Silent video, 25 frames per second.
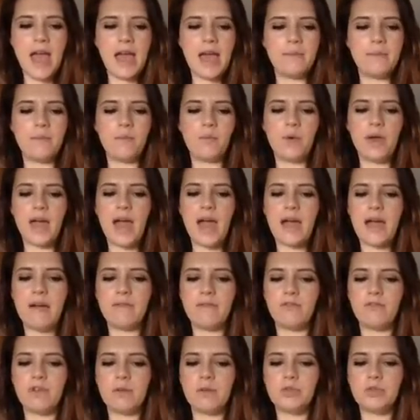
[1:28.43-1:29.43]
We
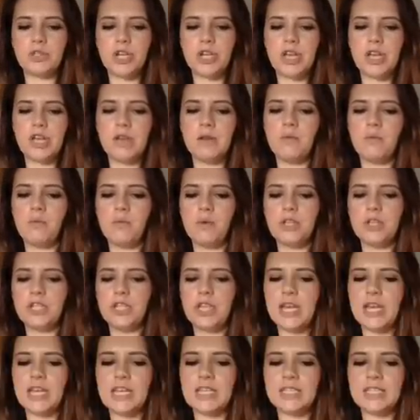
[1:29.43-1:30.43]
have group two, which
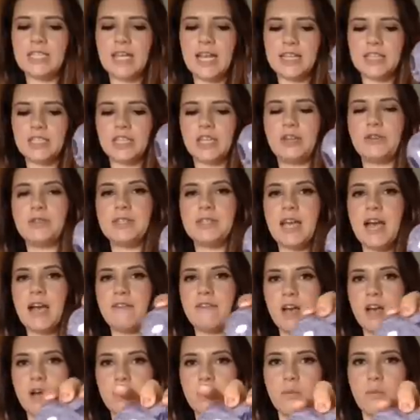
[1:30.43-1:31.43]
is Tattoo
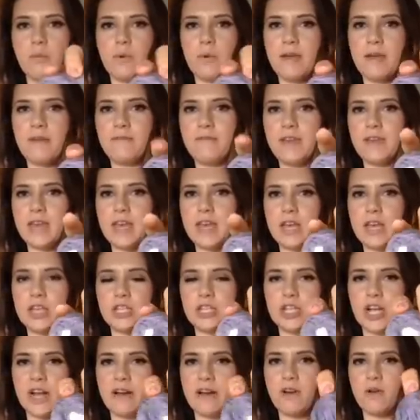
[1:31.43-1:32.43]
Tarot with the
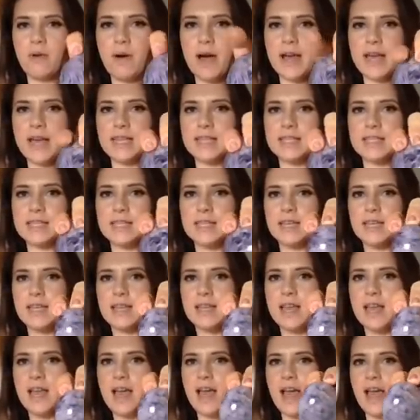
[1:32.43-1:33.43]
Charoite
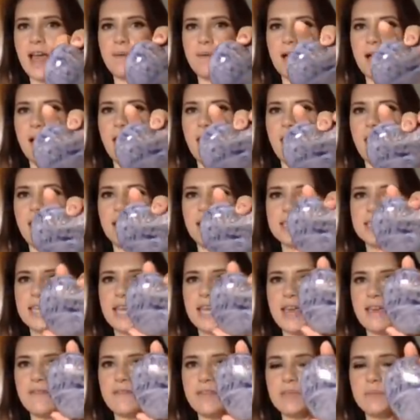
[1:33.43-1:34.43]
heart
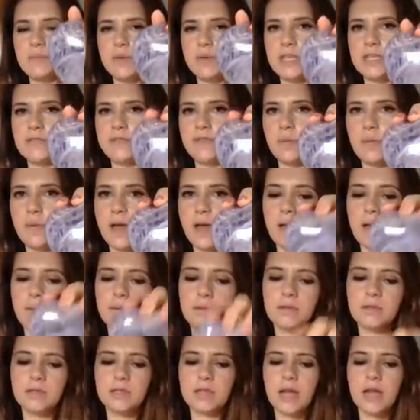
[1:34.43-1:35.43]
here, this beautiful
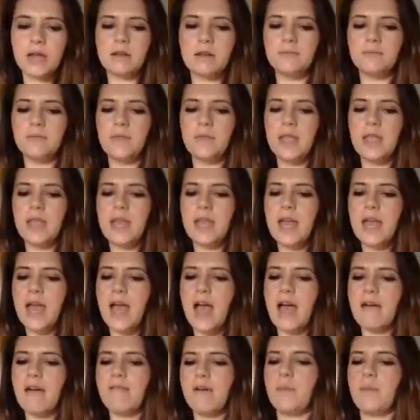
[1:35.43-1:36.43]
purple stone.
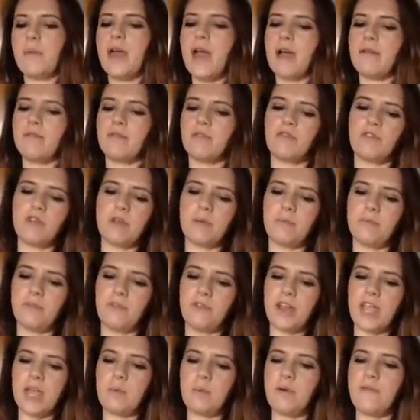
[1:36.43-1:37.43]
And then we have group
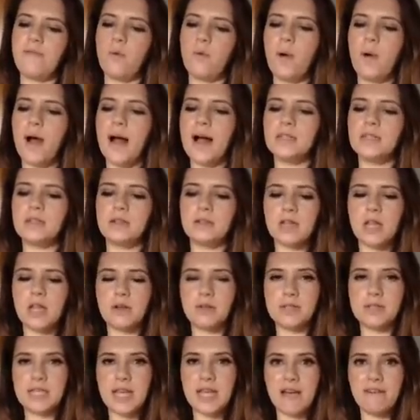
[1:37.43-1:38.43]
three with the Wild
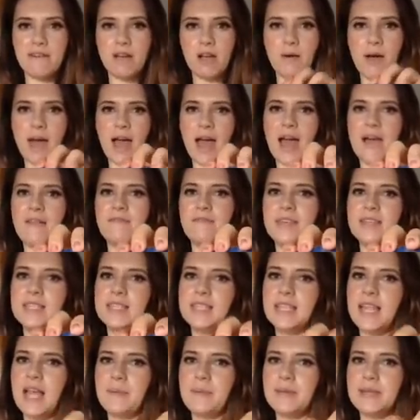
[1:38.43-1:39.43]
Unknown Tarot and
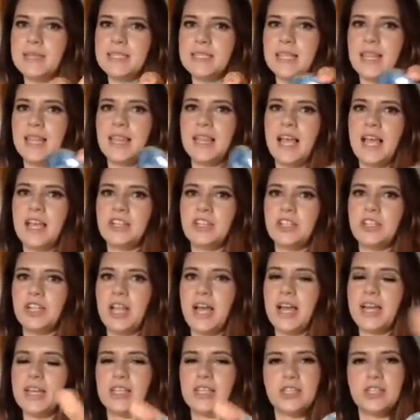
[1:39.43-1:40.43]
this Lapis
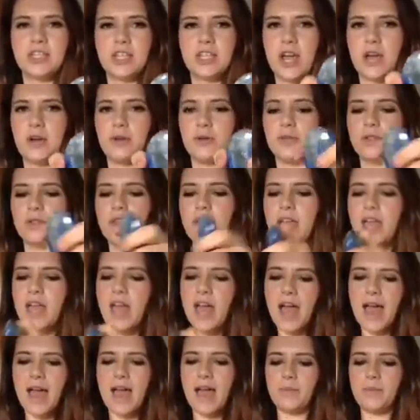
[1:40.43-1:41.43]
Lazuli stone.
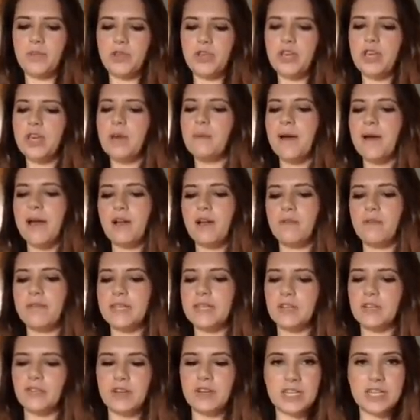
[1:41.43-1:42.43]
You can buy all
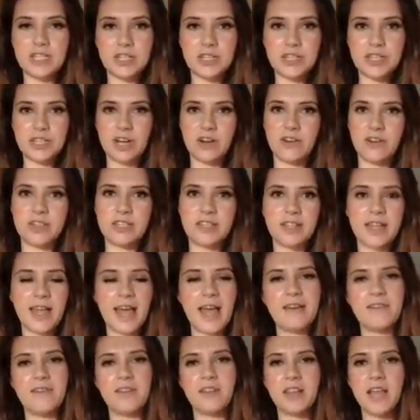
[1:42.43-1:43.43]
these crystals at
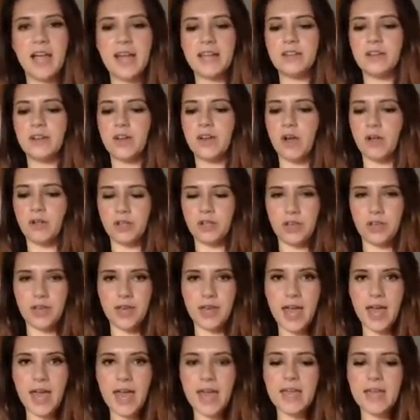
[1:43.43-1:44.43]

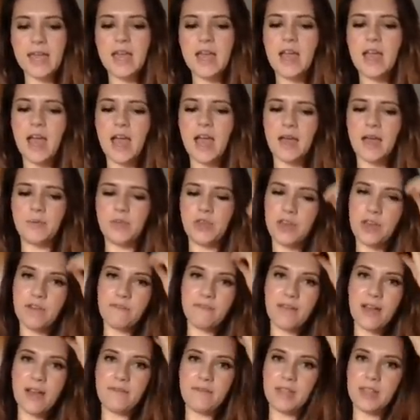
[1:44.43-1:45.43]
crystalcaveonline.co.uk. You
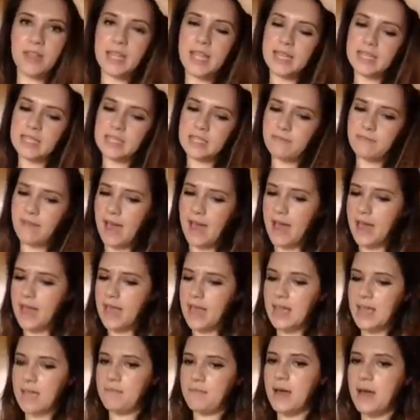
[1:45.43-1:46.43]
can find a link to
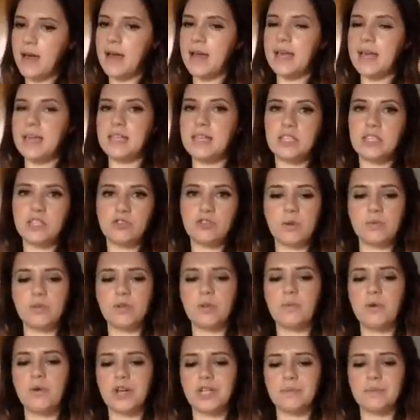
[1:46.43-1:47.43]
that in my
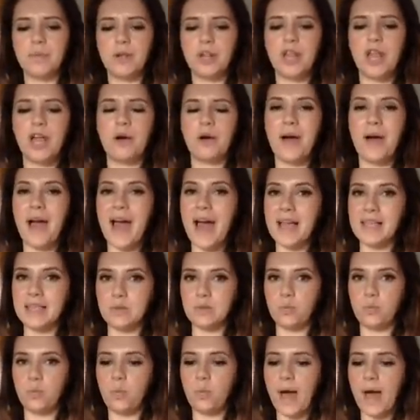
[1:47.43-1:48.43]
description box below
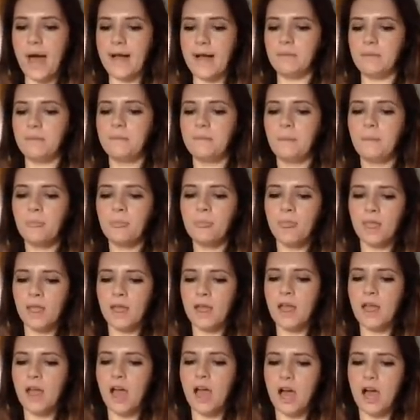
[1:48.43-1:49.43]
as well.
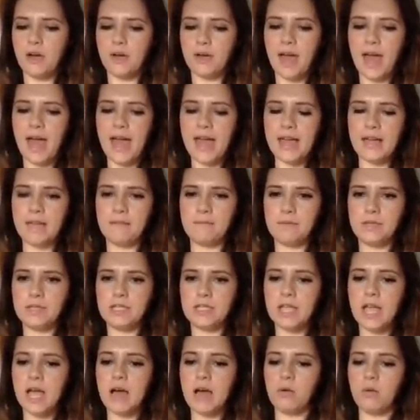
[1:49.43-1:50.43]
Okay,
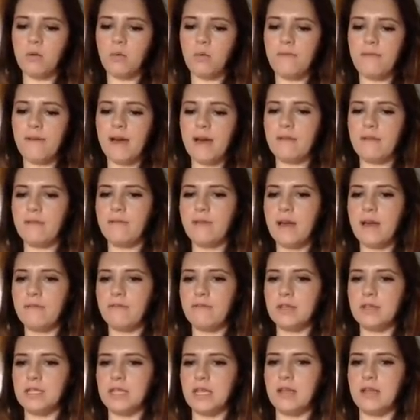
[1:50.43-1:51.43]
so without
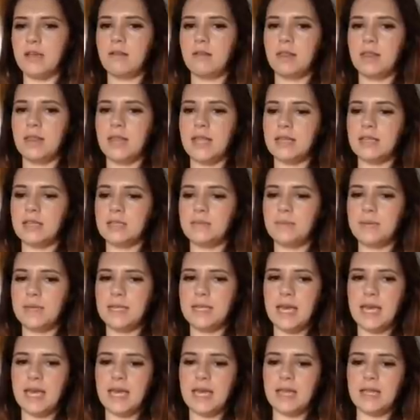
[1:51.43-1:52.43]
further ado, let us
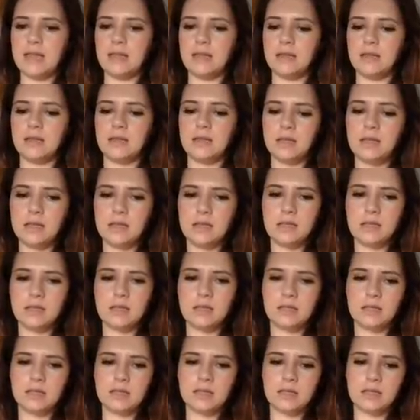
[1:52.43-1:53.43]
begin.
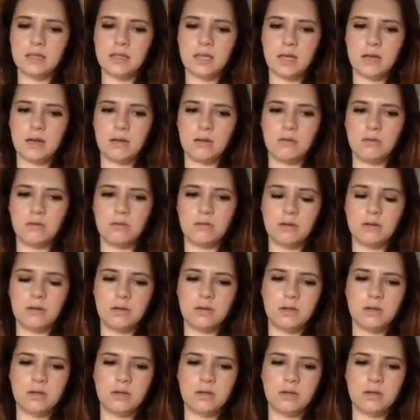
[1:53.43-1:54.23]
So,